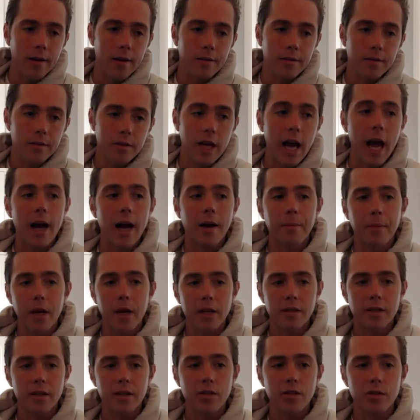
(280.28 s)
Jack
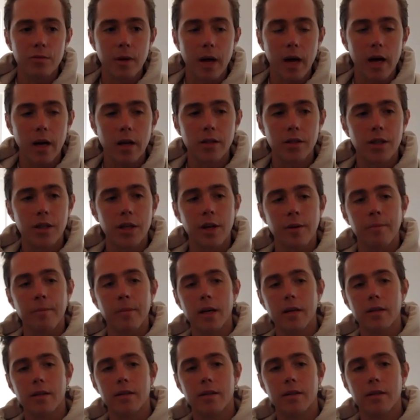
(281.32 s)
Mason, who's my engineer,
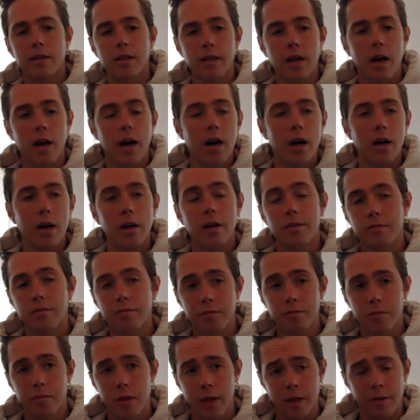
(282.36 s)
mixed it, or
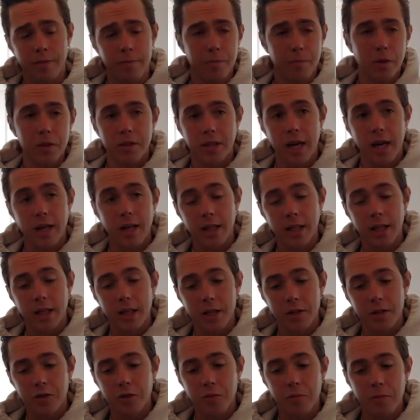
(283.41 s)
like put down the
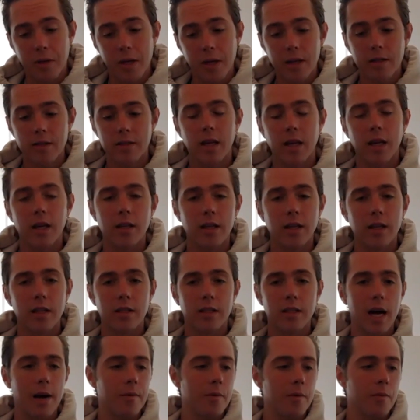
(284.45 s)
initial mix, and then
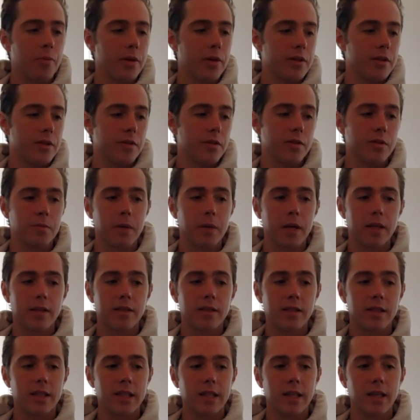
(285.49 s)
Diamond Pistols
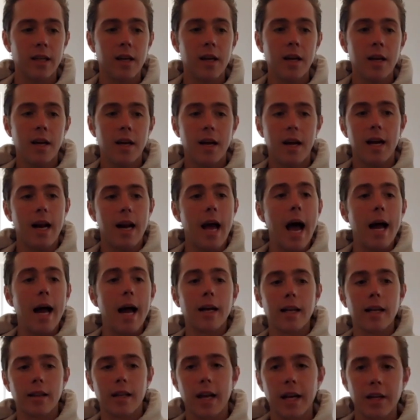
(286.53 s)
mixed it and
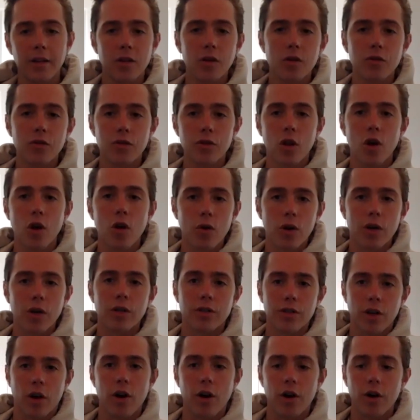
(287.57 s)
added in like those lower
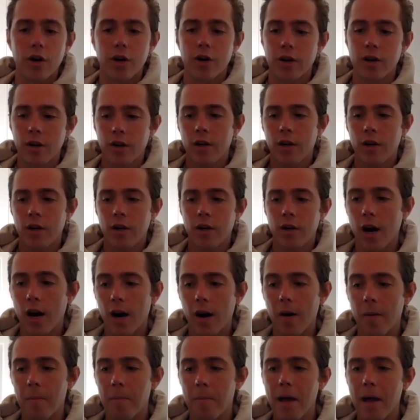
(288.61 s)
dark
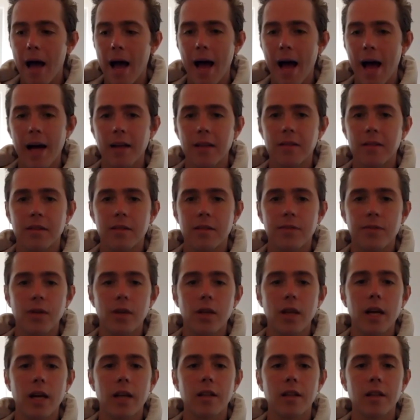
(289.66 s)
pads for
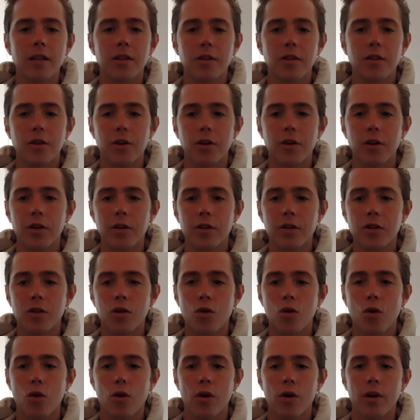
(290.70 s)
like the third
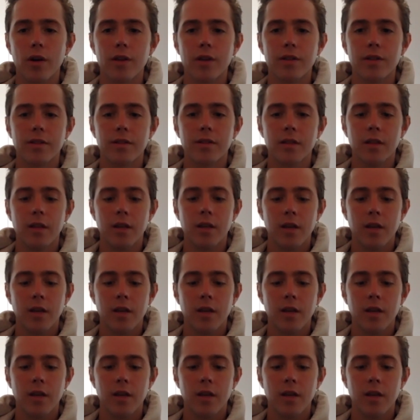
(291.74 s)
chorus